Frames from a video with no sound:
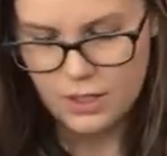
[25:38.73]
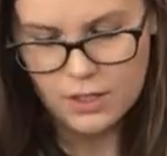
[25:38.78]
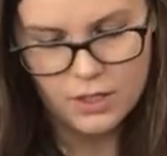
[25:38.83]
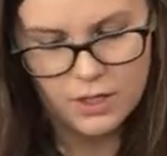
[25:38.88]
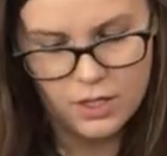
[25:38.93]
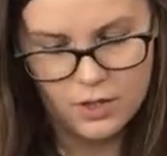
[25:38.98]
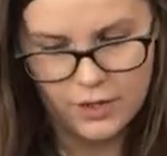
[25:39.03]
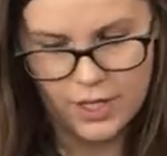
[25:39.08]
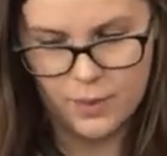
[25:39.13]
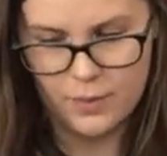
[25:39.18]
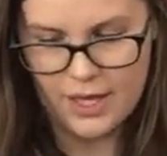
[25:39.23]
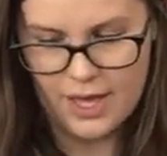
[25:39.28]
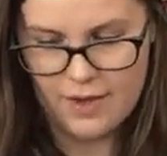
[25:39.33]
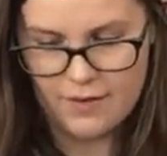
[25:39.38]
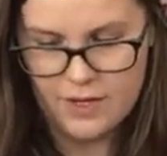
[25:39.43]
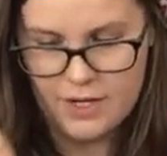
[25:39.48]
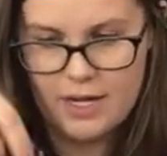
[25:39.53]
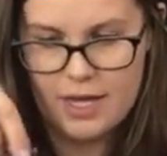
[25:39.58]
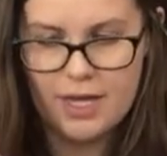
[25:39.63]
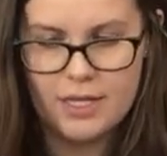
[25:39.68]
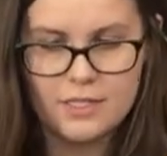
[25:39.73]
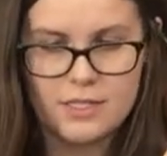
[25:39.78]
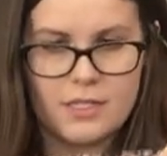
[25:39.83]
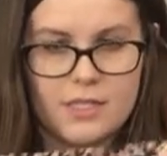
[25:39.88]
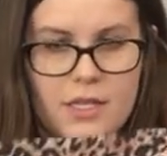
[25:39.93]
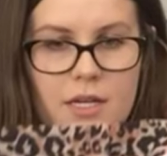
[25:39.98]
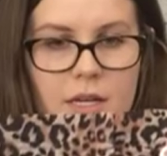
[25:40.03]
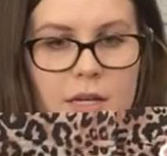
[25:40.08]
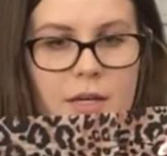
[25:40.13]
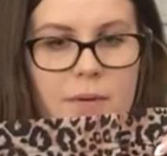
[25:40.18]
Okay, we have a
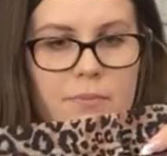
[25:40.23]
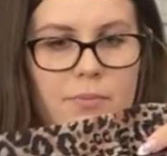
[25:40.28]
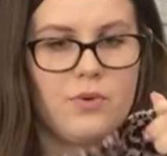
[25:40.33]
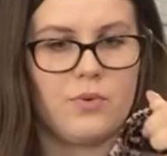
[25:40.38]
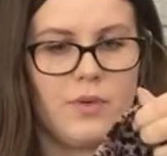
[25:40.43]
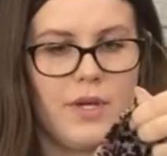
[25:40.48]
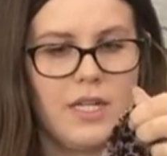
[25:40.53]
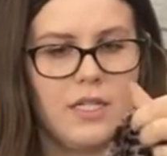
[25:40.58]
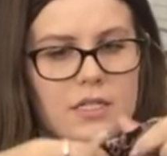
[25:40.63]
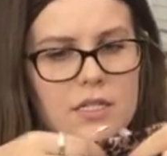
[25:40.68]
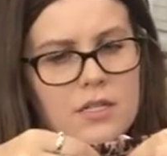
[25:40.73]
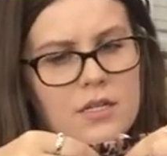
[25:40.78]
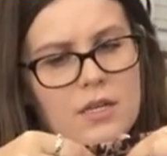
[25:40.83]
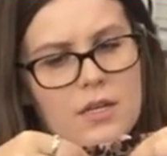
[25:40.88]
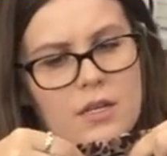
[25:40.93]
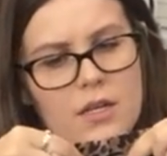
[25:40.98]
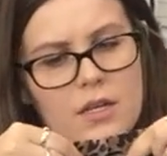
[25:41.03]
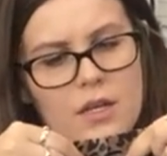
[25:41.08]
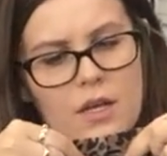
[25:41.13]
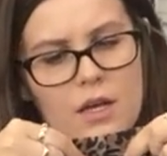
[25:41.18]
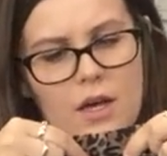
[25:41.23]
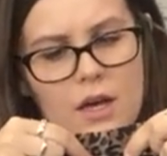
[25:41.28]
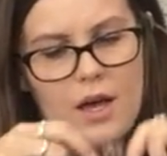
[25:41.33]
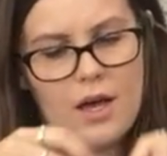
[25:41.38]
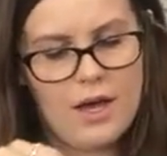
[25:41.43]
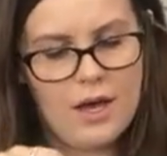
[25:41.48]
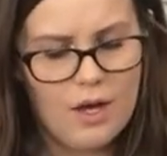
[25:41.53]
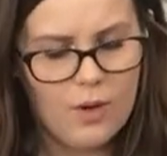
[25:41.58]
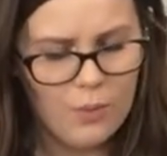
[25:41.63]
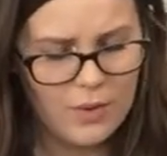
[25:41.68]
nice print.
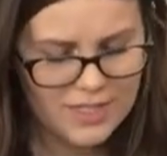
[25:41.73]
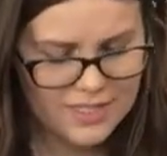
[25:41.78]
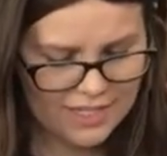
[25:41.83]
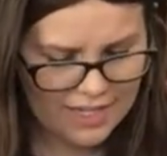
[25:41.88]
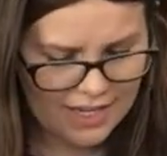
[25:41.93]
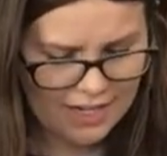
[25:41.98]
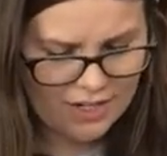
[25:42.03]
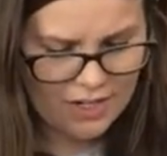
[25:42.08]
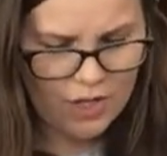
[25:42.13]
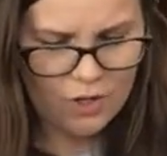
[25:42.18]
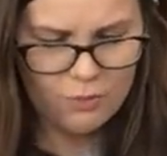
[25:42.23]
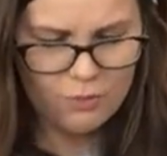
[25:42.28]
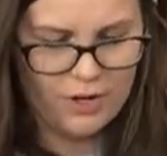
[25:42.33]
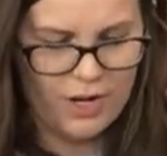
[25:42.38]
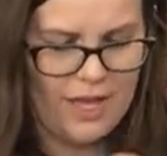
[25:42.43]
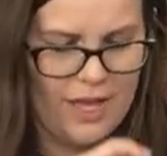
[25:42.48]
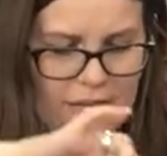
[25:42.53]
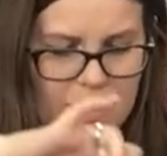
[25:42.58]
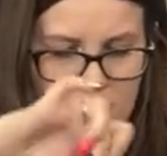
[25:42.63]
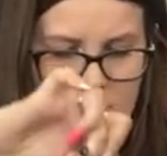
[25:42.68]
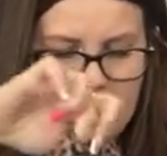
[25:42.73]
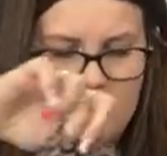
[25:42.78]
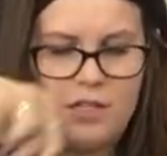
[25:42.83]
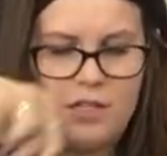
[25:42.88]
Uh, once again, a no brand.